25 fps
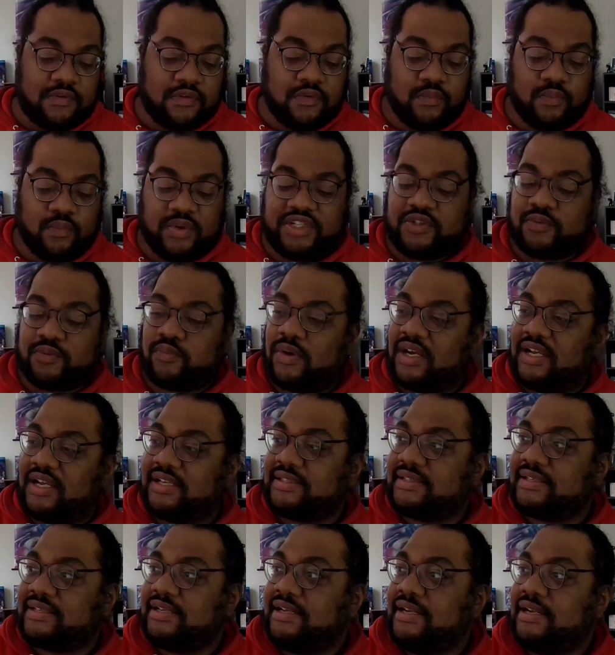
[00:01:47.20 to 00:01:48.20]
which
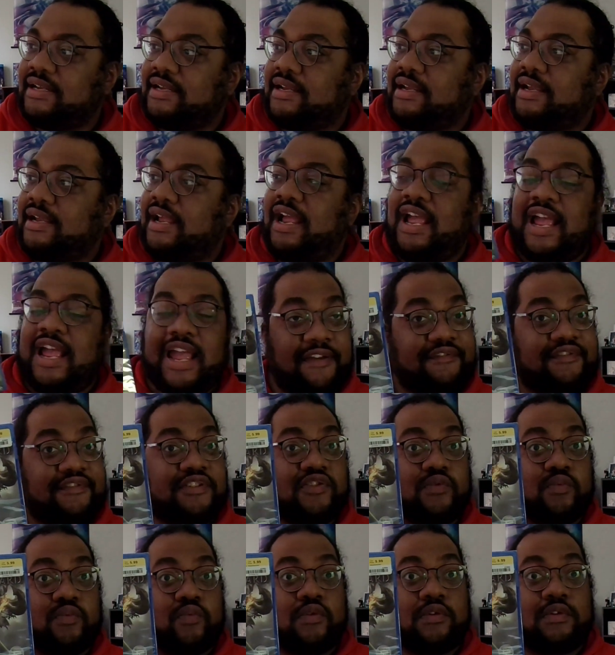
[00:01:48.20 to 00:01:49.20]
was
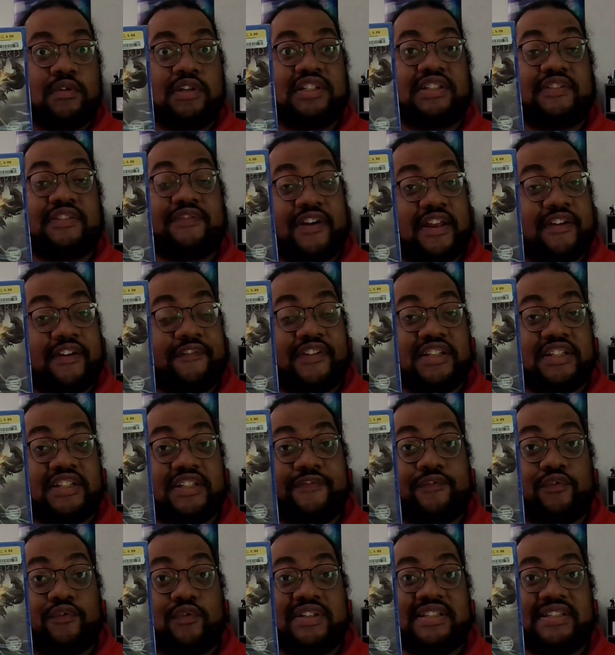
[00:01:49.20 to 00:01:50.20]
Heaven's Wards Final Fantasy
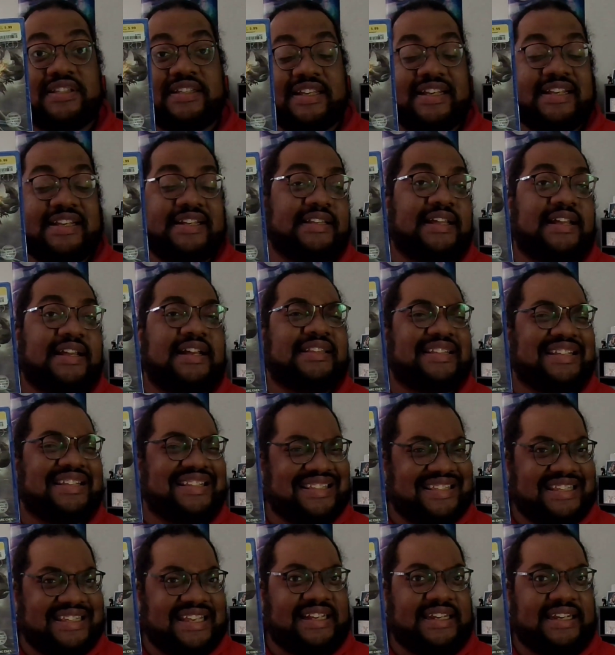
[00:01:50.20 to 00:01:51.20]
XIV, the
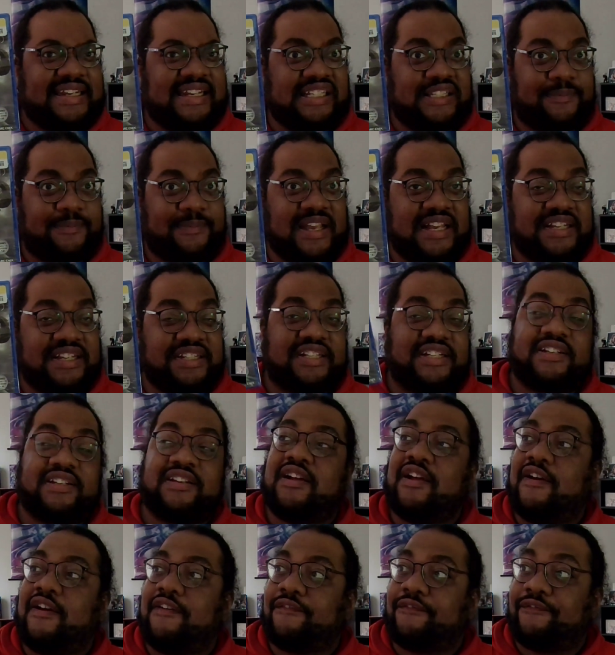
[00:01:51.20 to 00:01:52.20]
second expansion,
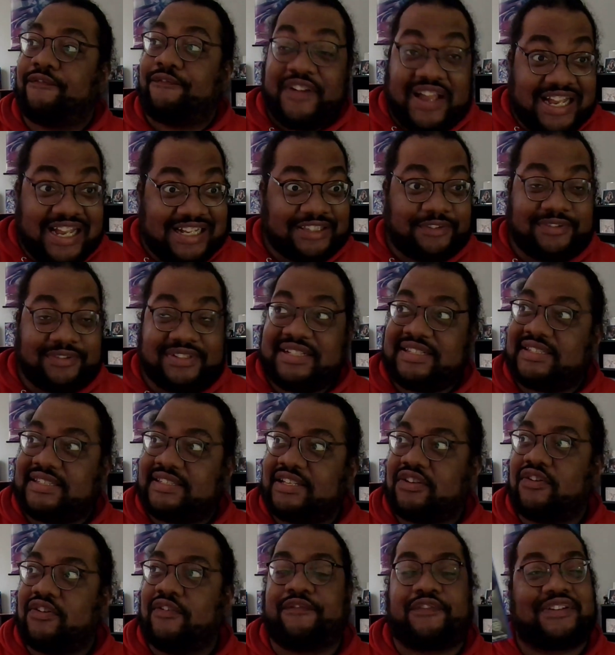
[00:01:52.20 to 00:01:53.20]
factory
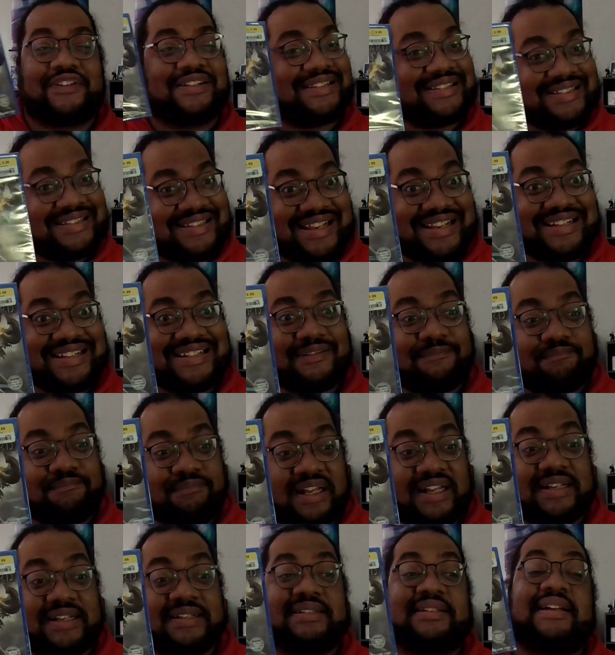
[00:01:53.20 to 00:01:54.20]
seal for
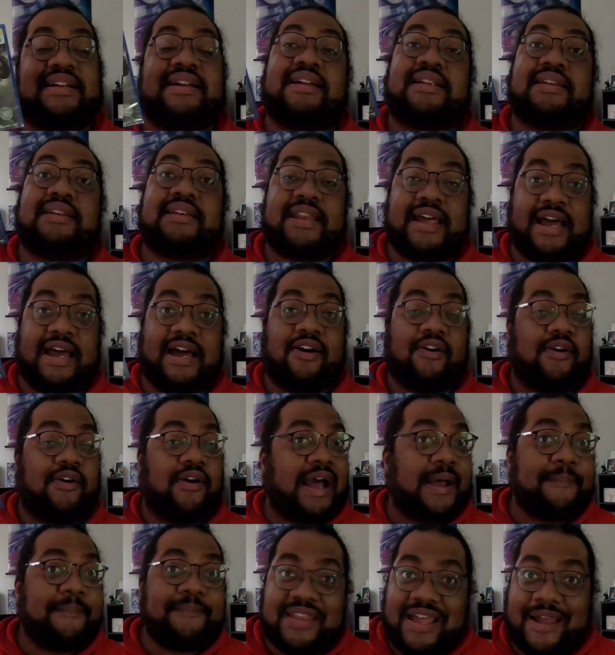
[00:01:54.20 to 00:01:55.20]
$6. Now,
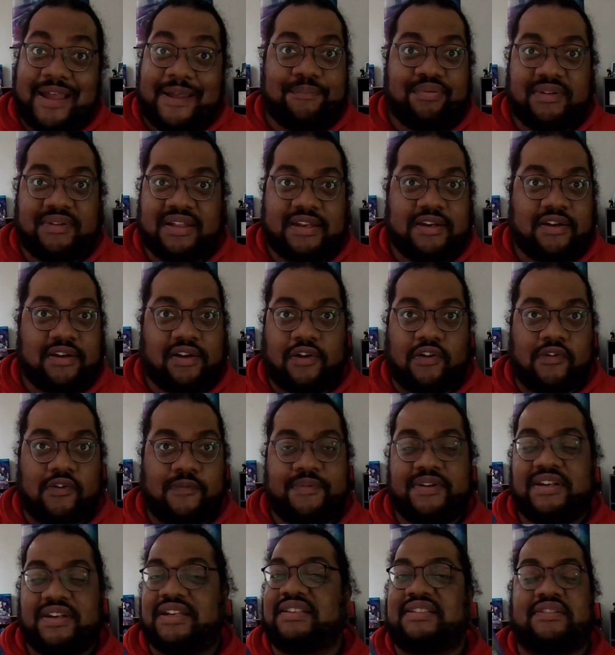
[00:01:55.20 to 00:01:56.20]
I'm not planning on
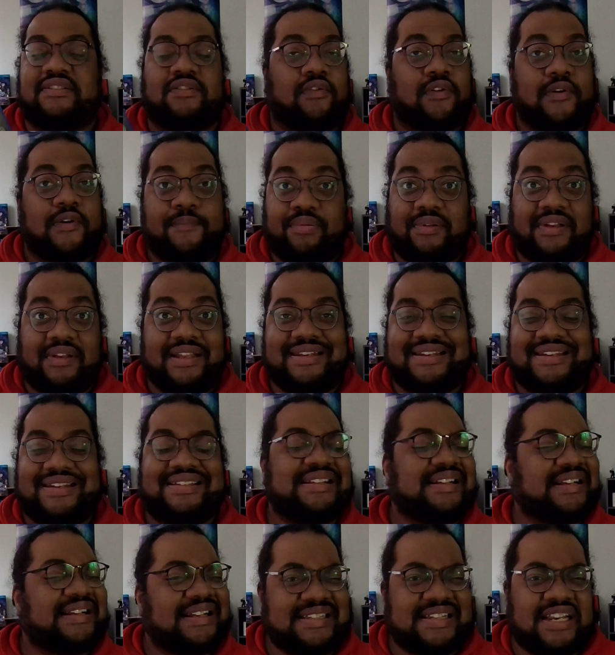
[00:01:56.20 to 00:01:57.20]
opening this or playing
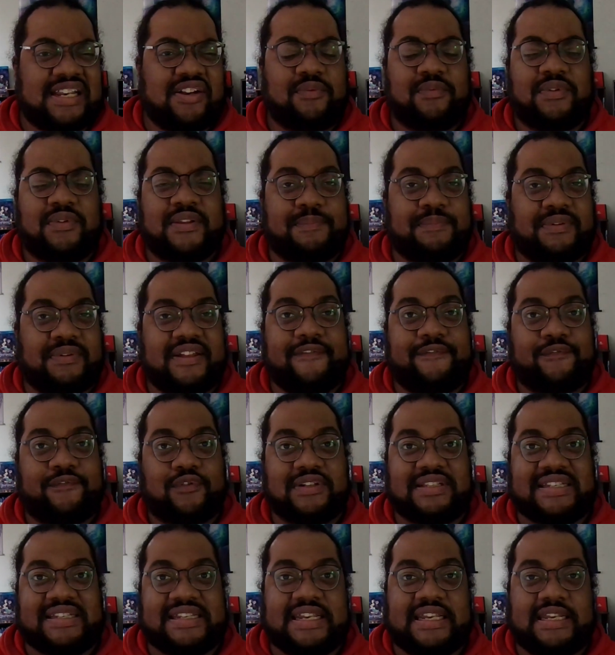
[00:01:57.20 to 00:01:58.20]
it because I don't really play
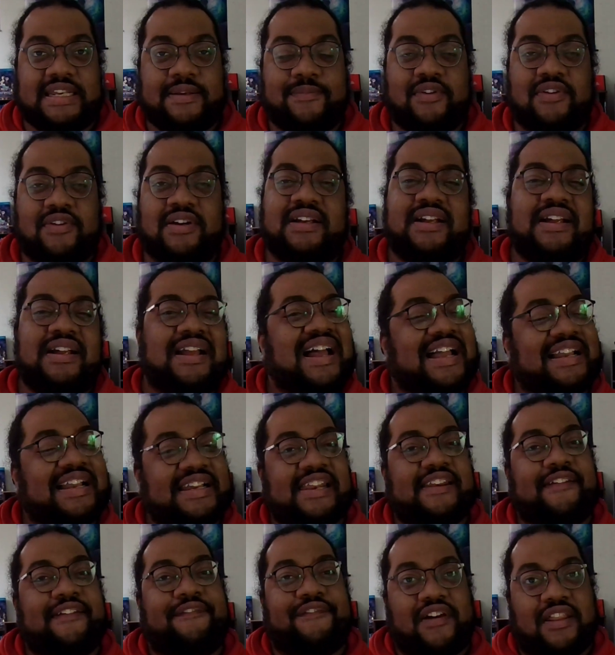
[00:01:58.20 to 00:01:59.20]
14 anymore. I
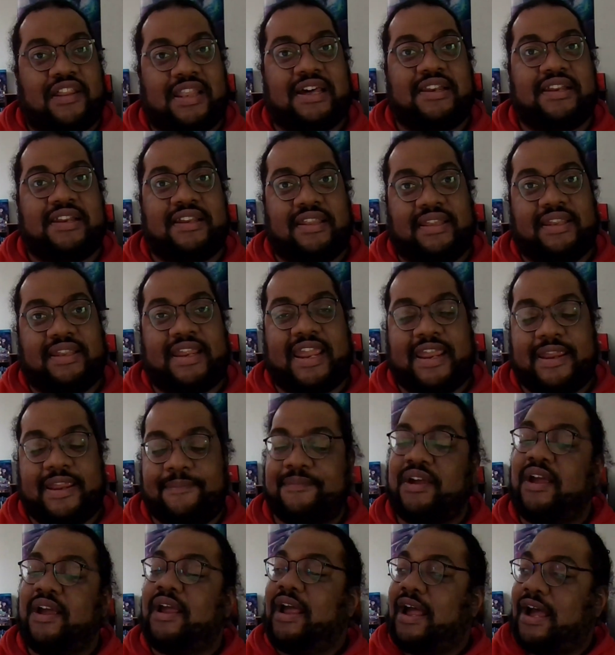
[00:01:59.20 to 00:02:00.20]
kind of fell out of the
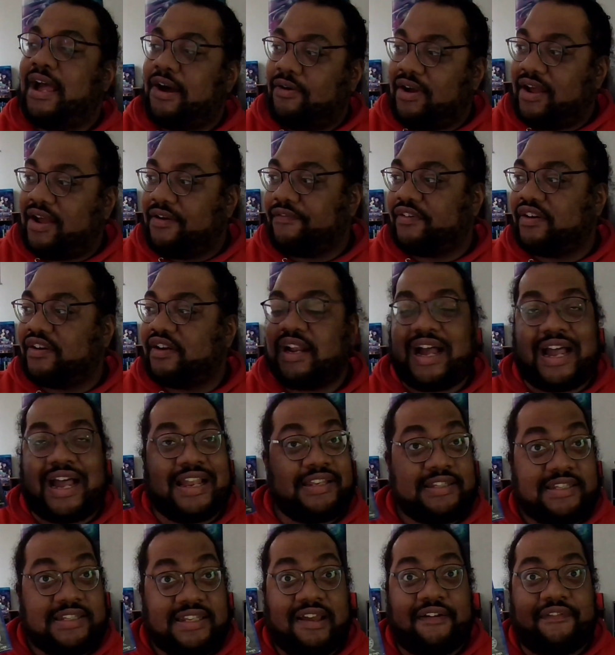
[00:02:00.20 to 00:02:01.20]
game. However,
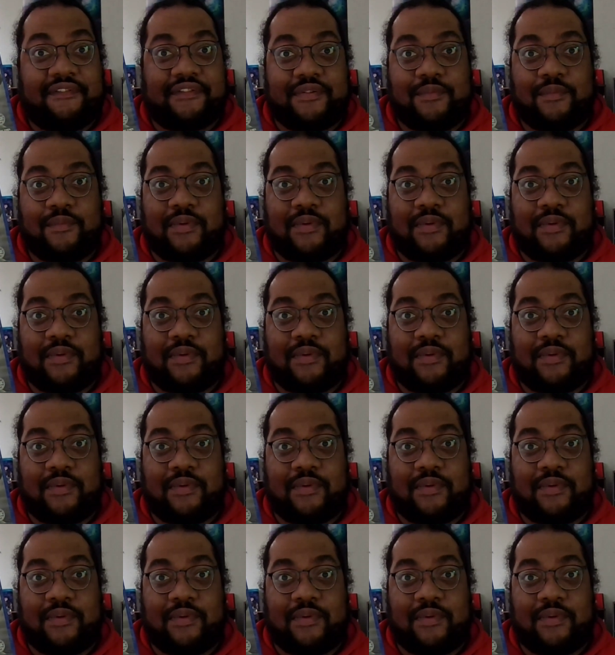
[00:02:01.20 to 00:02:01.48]
I definitely